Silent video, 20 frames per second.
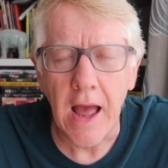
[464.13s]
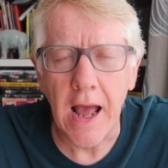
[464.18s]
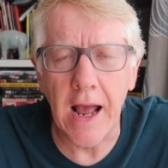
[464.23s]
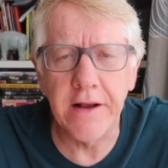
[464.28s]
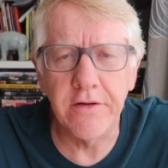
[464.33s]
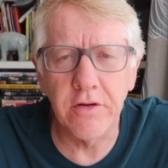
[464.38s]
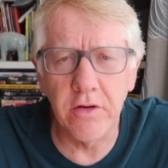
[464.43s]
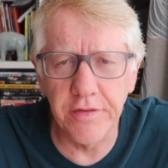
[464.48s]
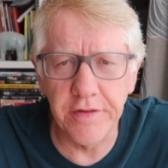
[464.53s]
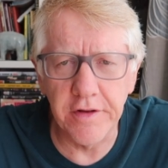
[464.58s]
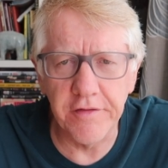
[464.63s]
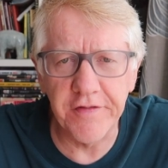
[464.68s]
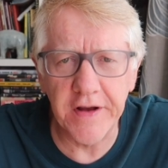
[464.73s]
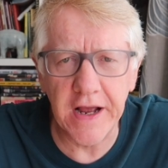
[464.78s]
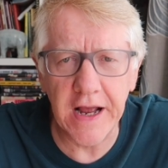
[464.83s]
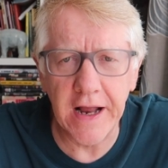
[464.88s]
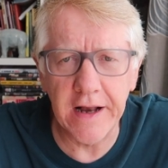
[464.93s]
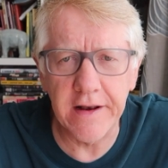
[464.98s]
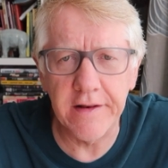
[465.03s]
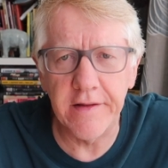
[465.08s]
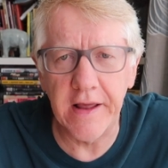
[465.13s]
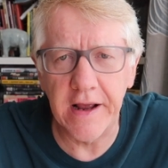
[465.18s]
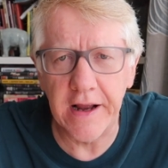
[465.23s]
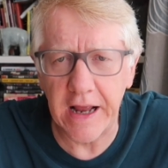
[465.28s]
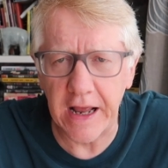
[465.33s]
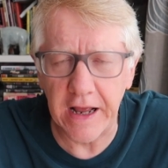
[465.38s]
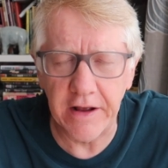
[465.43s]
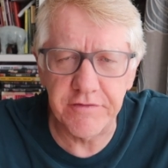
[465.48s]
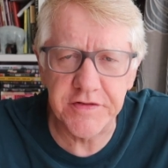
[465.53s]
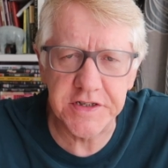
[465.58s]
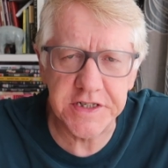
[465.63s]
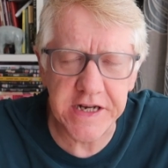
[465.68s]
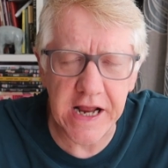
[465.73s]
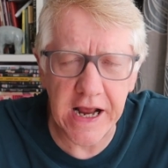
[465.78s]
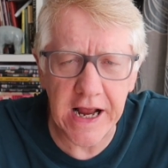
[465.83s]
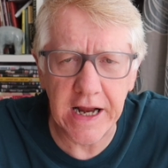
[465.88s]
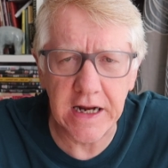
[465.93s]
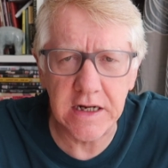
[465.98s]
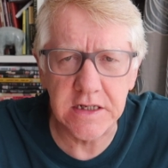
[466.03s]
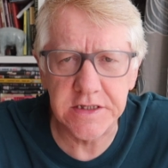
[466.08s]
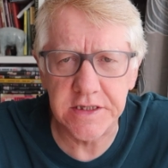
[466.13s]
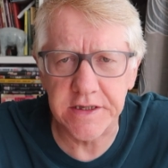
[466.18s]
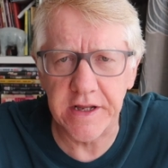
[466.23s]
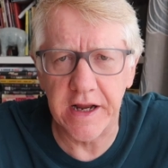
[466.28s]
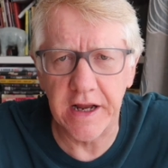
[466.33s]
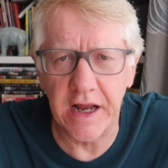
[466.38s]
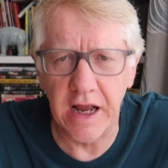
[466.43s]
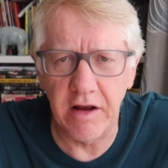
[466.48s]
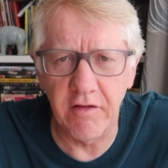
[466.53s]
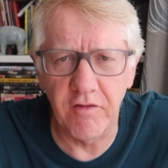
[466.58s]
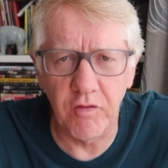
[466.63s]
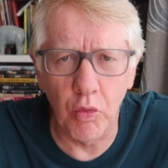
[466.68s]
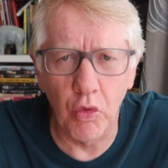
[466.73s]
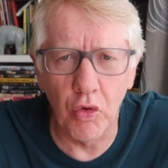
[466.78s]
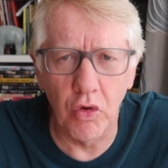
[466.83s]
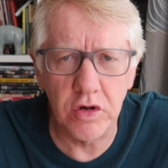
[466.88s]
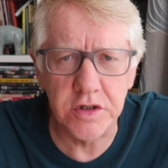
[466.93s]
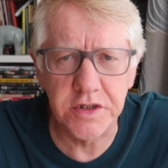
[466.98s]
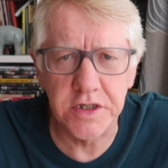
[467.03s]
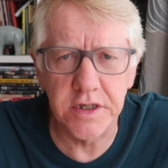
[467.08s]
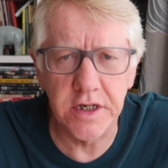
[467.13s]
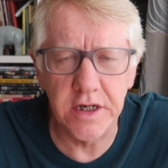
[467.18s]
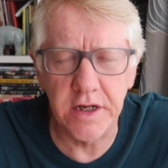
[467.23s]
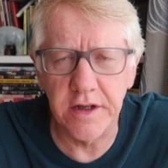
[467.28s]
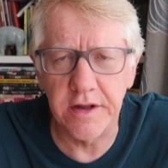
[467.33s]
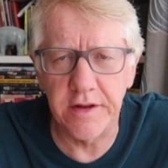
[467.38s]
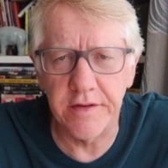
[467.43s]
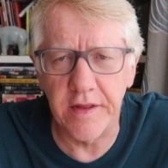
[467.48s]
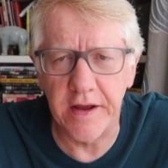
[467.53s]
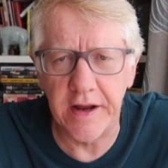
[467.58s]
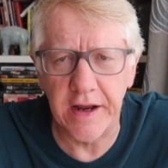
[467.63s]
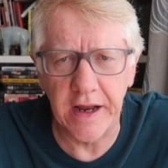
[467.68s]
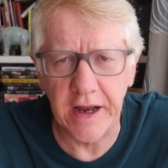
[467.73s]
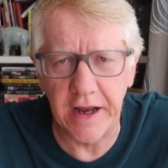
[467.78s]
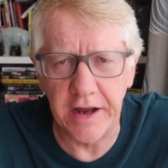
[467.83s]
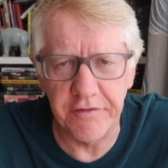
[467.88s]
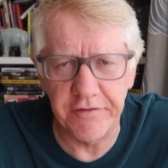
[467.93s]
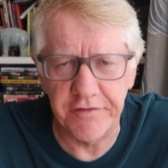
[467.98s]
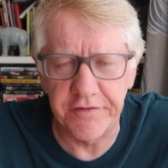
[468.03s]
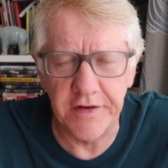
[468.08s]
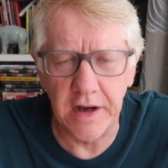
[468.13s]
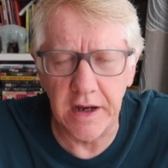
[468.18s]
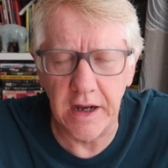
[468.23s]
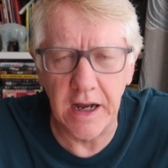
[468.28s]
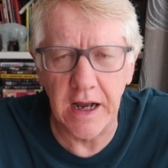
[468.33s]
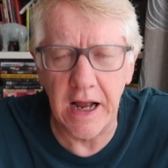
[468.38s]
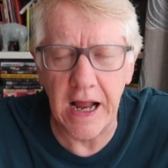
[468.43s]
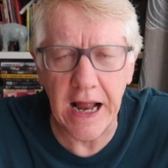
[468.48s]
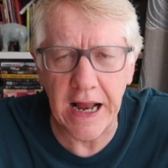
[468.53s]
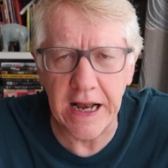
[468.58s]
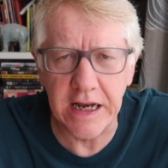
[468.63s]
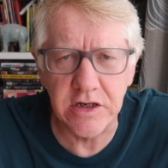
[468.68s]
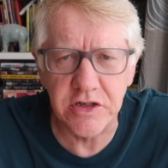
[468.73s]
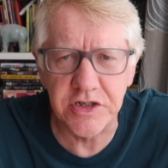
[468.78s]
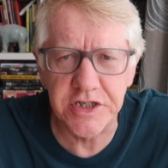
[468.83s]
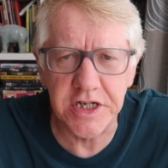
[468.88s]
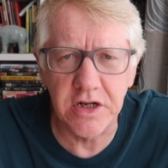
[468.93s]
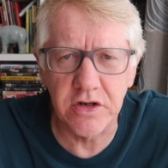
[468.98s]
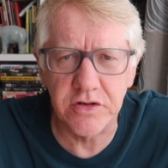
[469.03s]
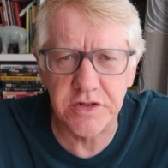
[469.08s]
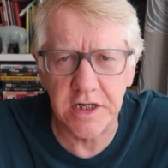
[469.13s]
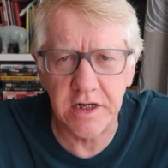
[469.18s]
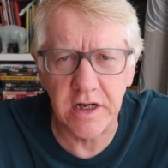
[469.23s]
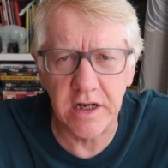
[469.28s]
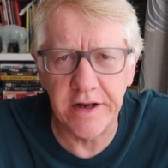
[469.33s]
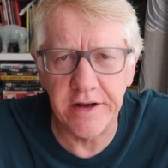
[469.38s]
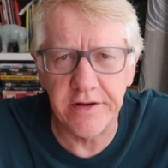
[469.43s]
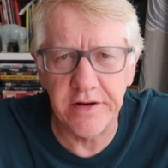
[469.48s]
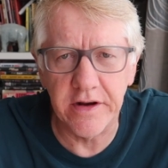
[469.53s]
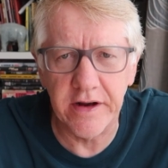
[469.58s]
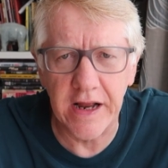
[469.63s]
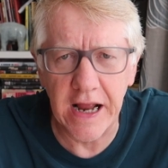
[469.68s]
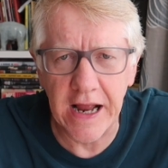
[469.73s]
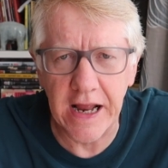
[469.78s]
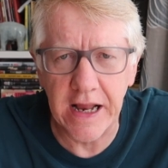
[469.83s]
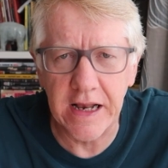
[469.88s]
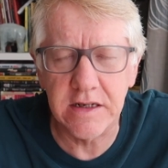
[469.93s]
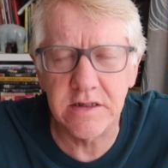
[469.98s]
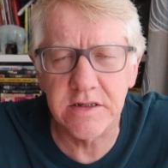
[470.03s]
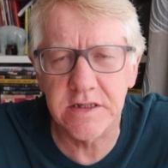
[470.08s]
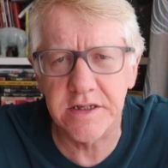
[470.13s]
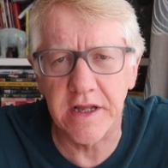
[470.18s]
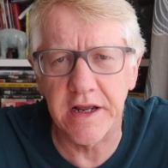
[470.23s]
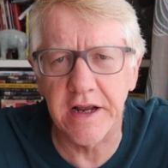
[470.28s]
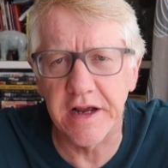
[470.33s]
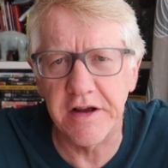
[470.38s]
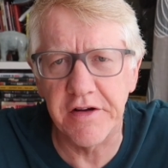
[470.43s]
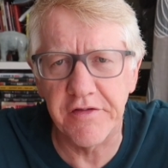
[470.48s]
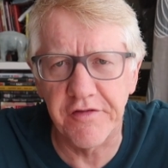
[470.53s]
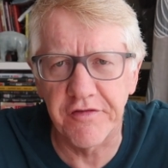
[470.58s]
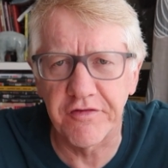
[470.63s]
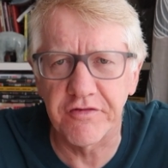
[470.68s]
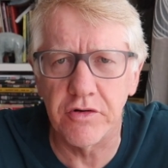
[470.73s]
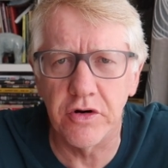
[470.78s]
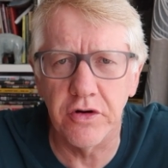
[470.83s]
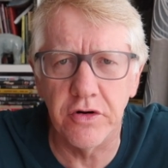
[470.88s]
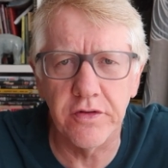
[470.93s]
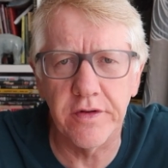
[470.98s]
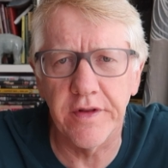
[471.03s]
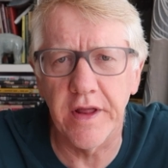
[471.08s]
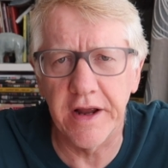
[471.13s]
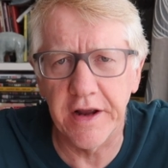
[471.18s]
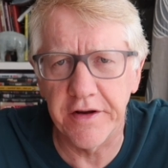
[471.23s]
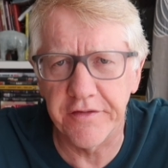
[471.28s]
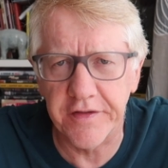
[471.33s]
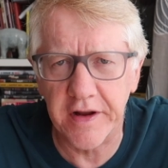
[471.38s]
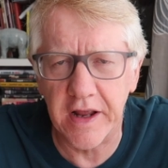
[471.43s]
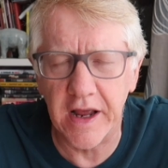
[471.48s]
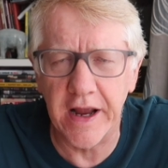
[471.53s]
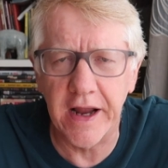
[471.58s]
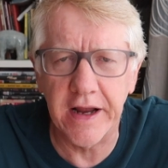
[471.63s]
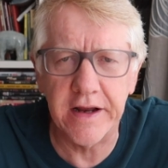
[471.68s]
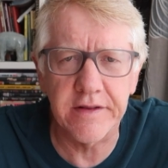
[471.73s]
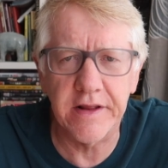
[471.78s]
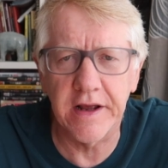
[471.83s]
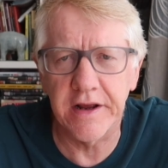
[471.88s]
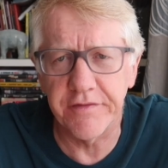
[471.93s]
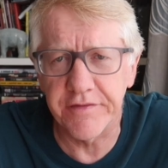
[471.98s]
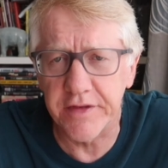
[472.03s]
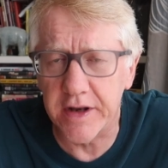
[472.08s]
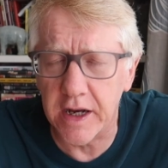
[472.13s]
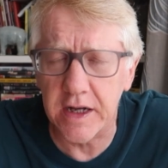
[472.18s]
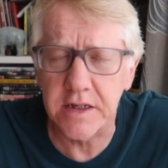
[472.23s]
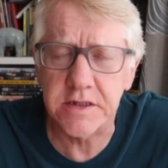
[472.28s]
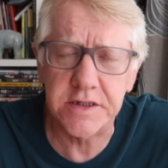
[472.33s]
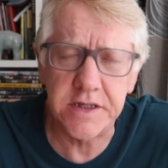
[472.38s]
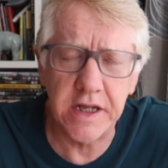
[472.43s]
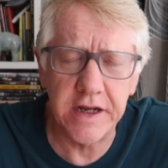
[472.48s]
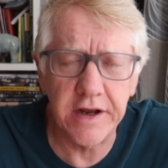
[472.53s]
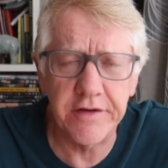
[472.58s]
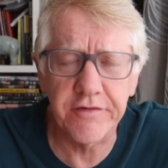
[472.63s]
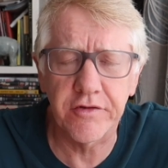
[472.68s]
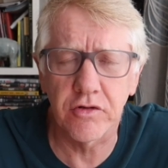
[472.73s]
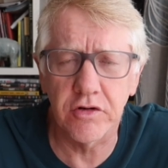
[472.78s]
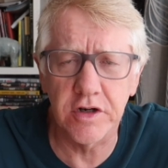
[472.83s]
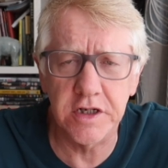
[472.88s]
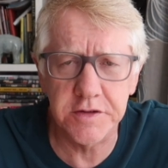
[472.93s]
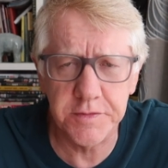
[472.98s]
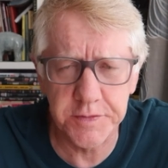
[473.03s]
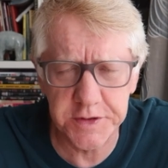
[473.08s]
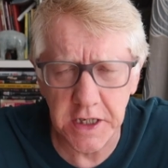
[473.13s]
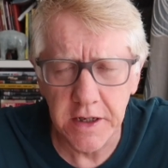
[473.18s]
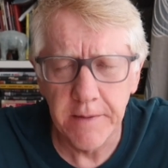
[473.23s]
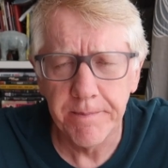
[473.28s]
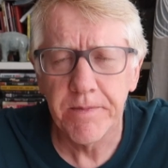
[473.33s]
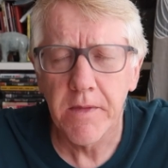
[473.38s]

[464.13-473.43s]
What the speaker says: And on the van they have snacks, they have water, they have hand gel to clean your hands, they have fruit, they have cake, they have nuts, they have crisps.